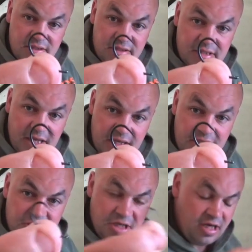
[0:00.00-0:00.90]
Deadly
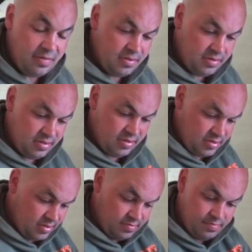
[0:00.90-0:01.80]
sharp.
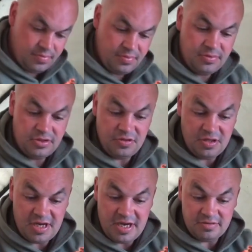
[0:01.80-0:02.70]
Do the
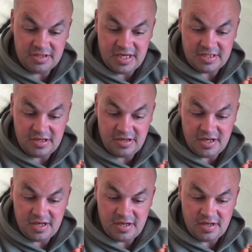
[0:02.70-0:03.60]
nail test on
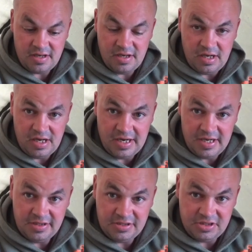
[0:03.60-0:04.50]
it and it
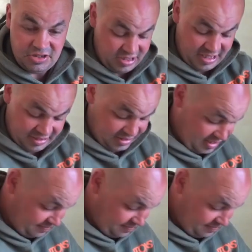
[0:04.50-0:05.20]
just sticks there.